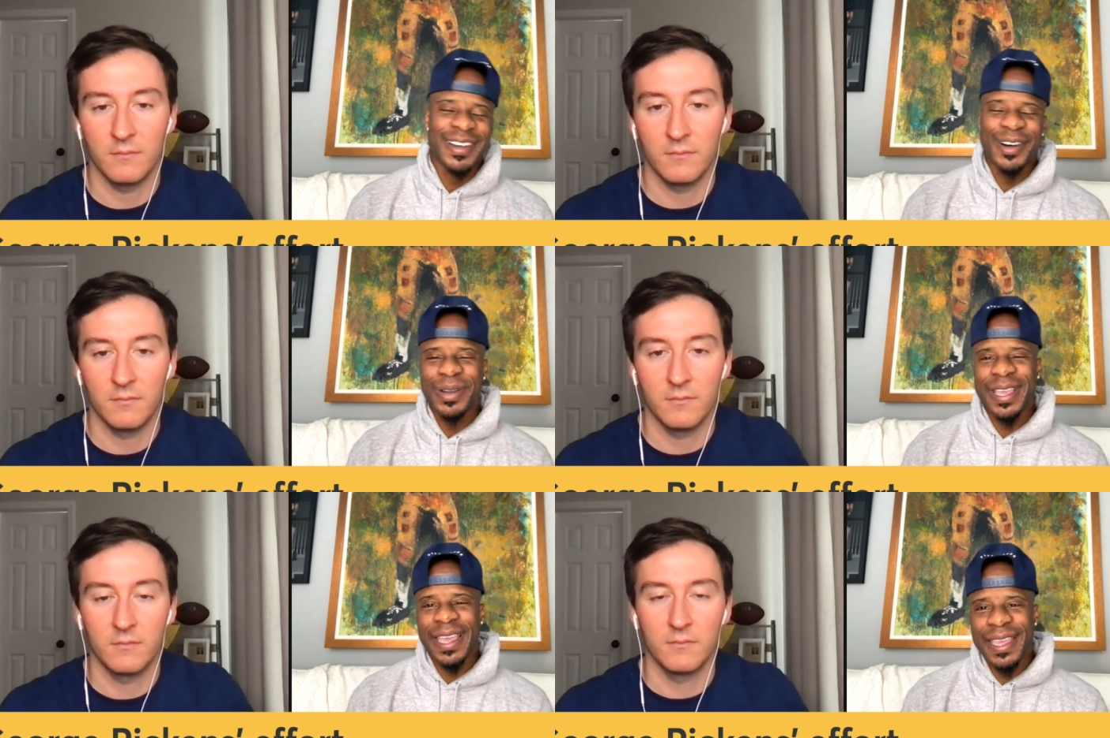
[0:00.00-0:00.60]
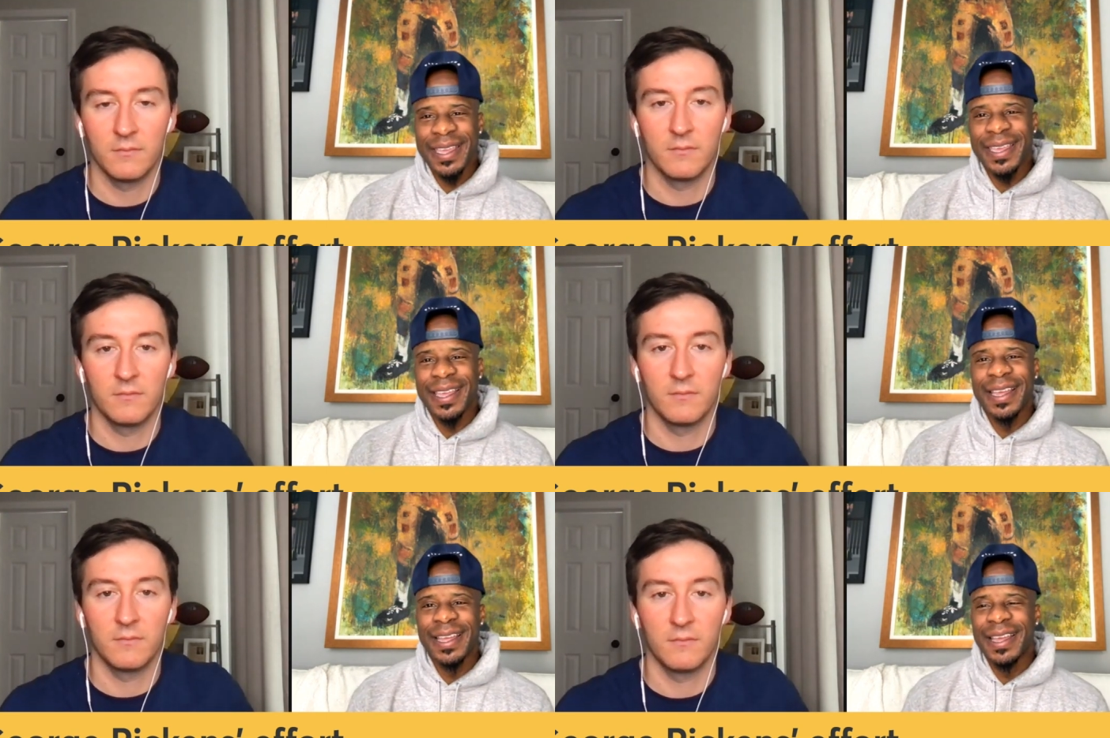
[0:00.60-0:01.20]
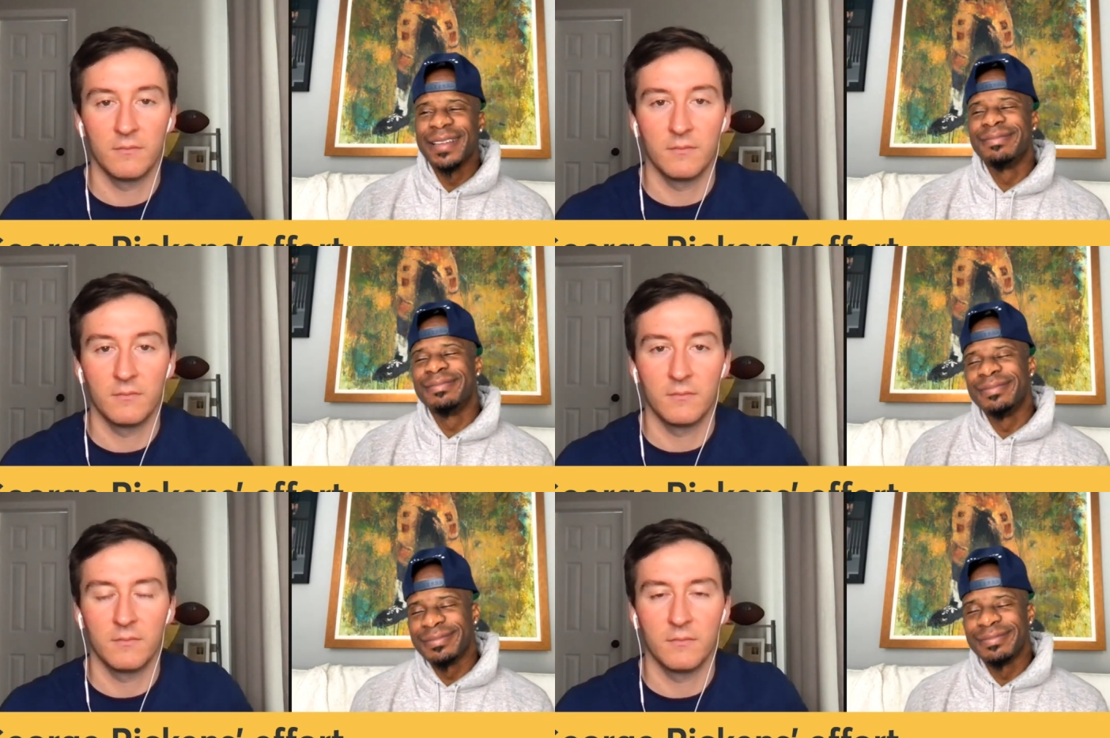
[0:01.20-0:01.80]
Speaker 1: Okay,
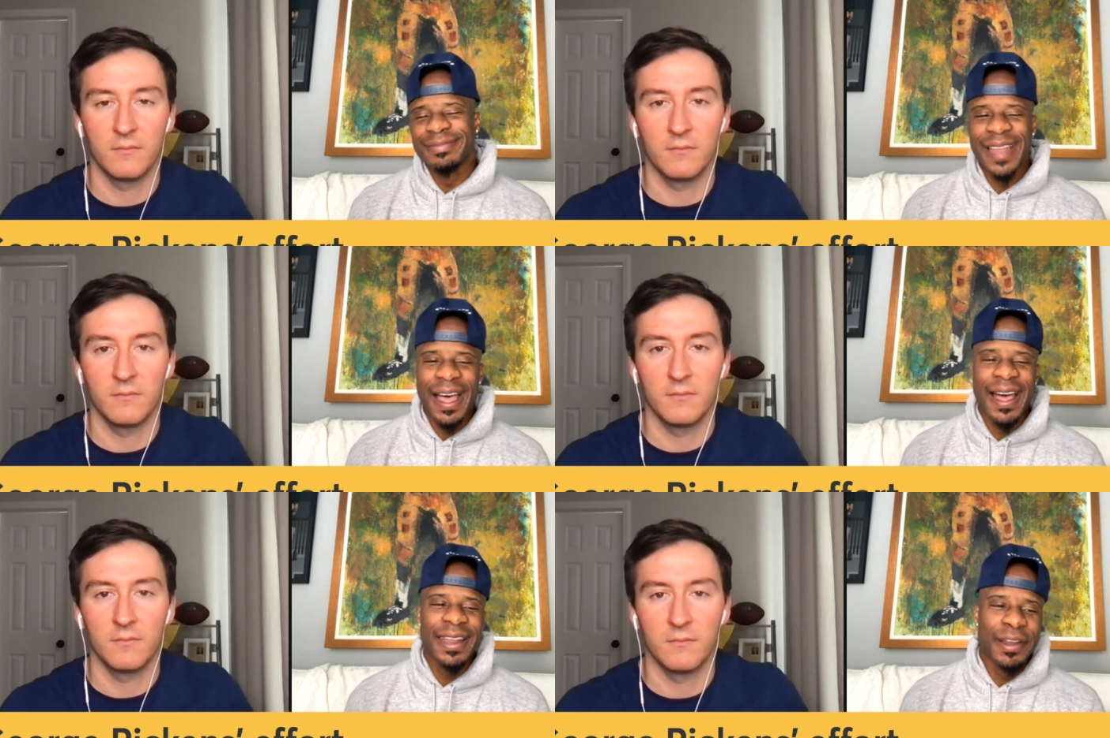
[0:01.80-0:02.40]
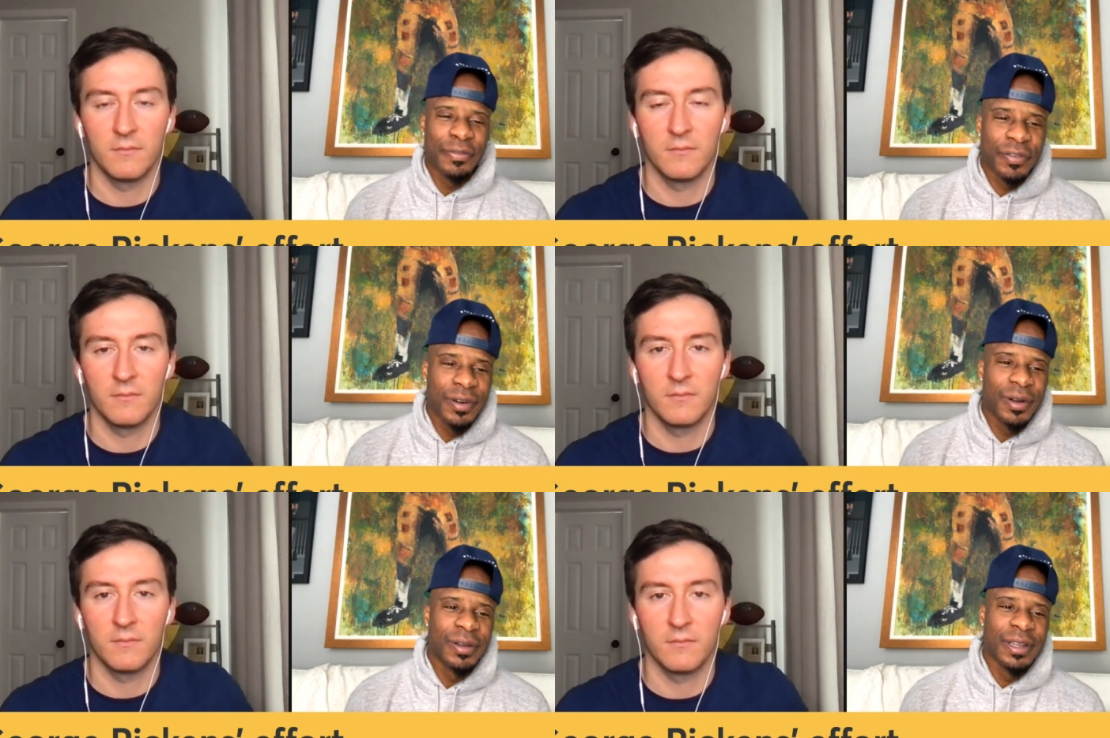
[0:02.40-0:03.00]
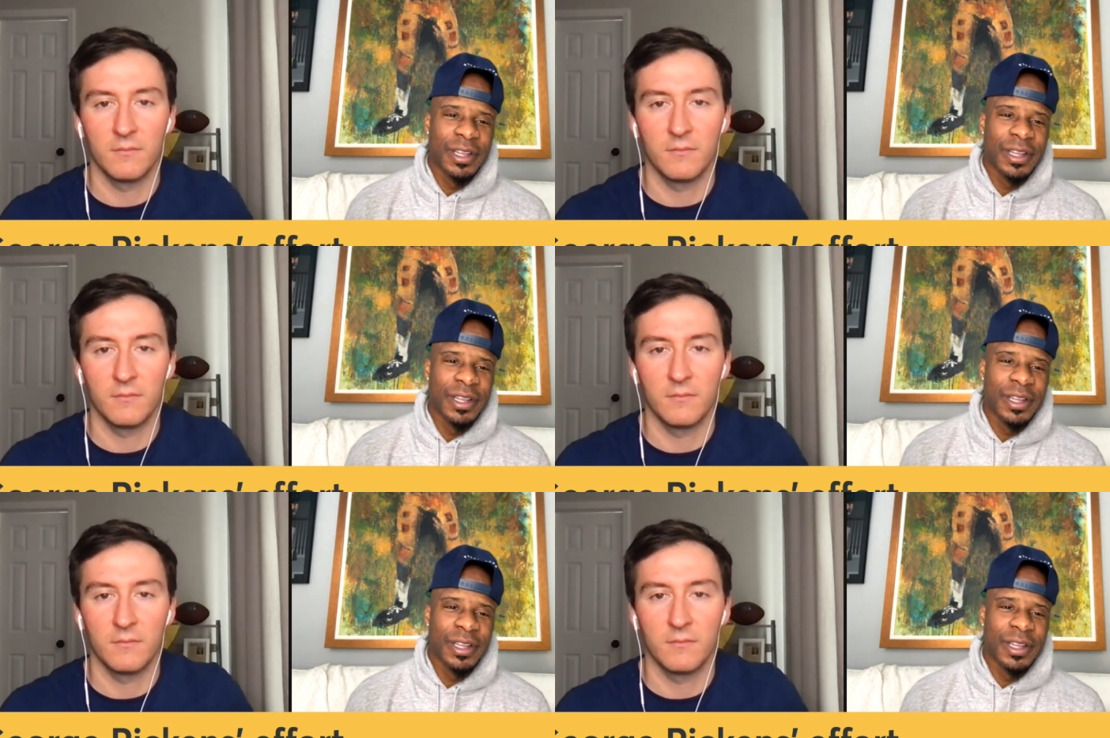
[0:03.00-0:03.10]
non-effort on a